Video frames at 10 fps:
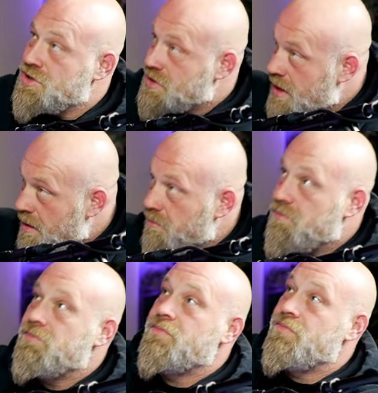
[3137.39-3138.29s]
just kept,
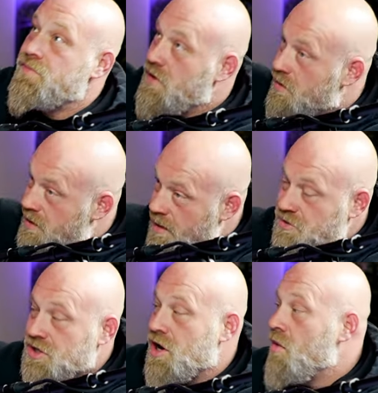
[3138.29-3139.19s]
you know,
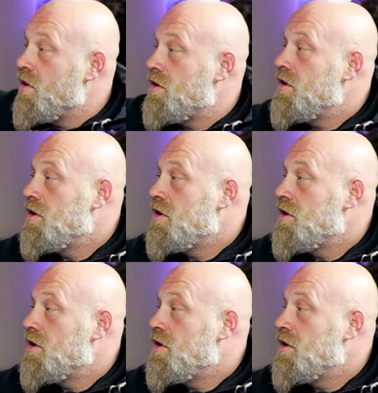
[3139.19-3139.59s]
kept you going.